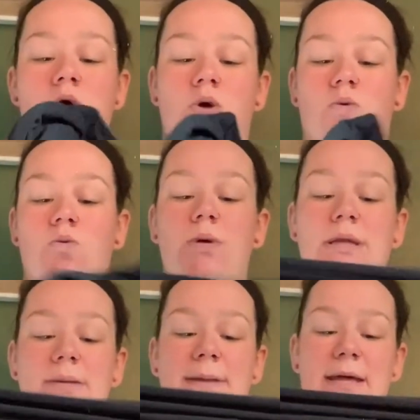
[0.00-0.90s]

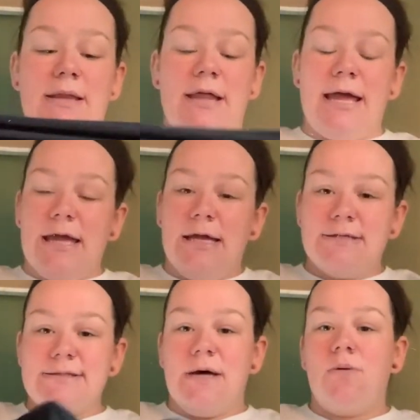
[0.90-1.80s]
really big
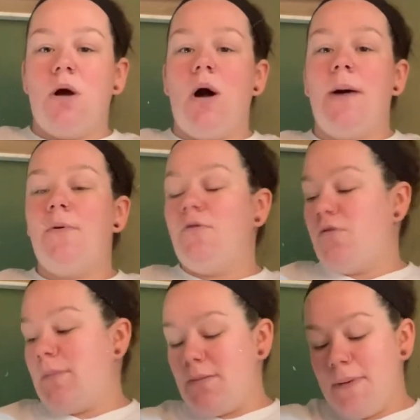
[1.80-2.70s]
leggings that will go up over
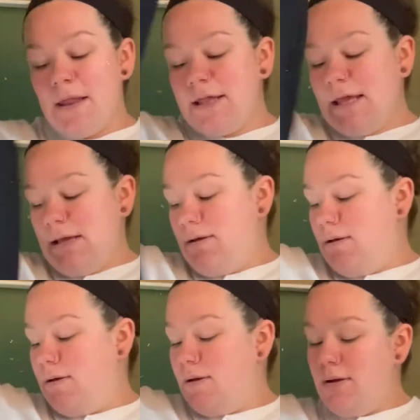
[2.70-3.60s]
my belly.
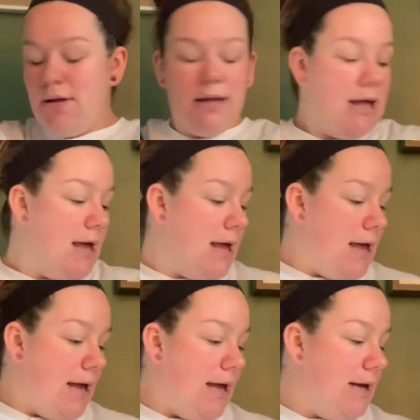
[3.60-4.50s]

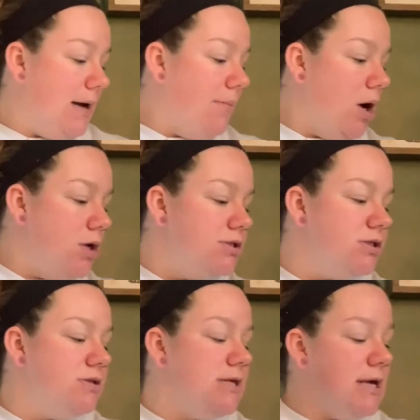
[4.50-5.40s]
And I'm
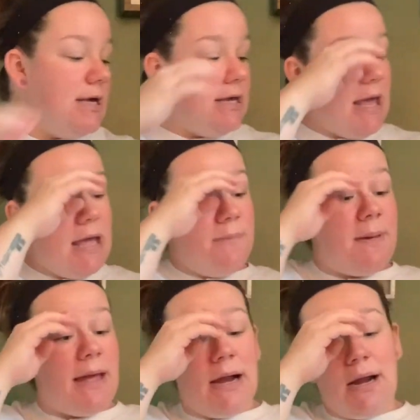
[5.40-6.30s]
also taking a
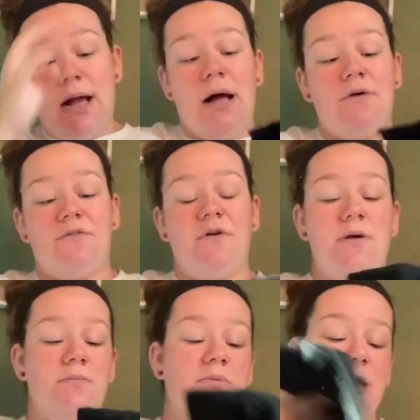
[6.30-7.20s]
pair of
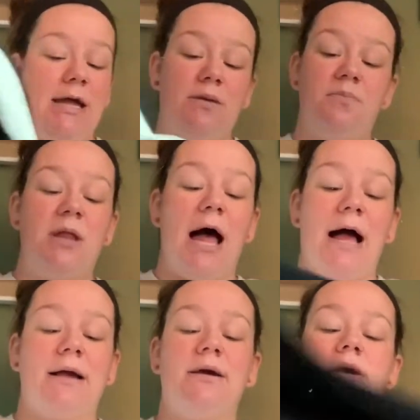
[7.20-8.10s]
plain
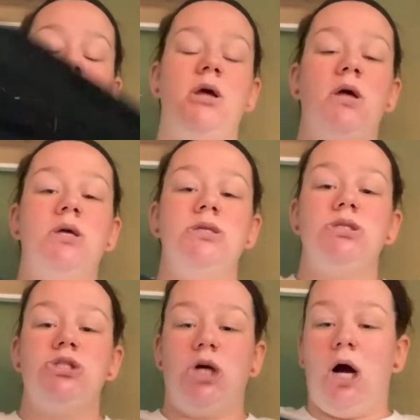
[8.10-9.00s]
black
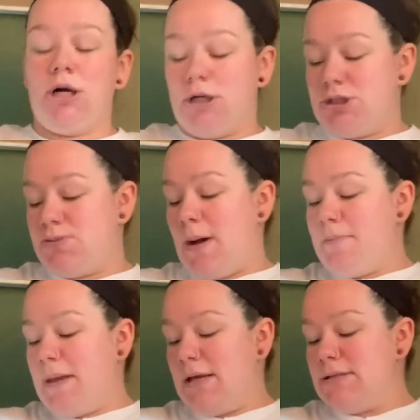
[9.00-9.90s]
jogger
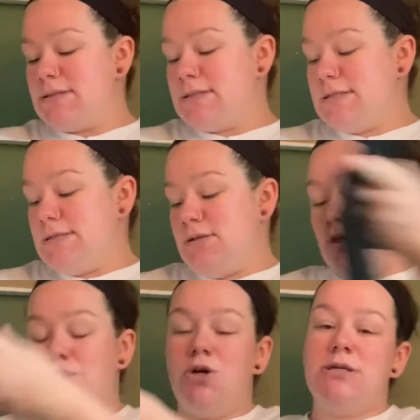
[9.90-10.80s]
sweatpants.
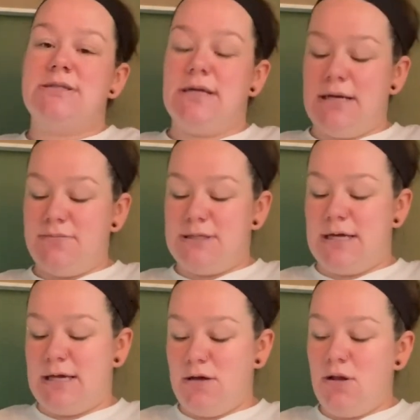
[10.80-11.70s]
You'll notice I am
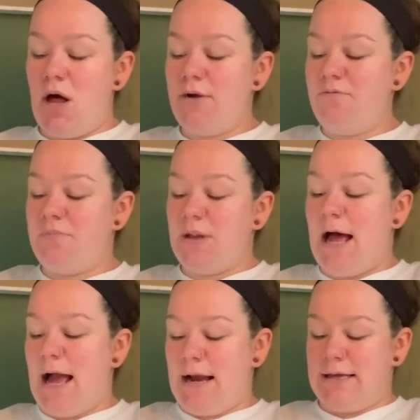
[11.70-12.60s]
taking a lot of
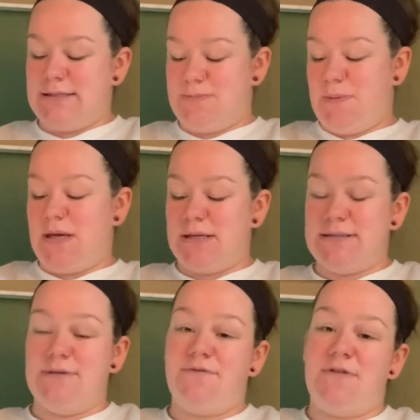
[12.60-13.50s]
black. It's because
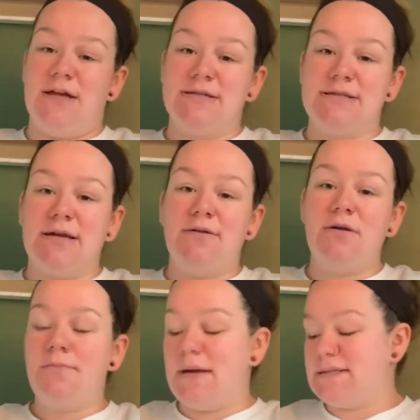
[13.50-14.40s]
if things get a
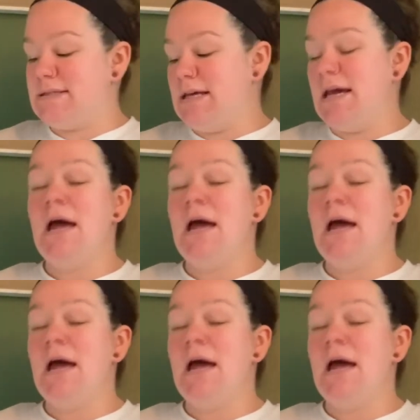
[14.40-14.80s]
little messy,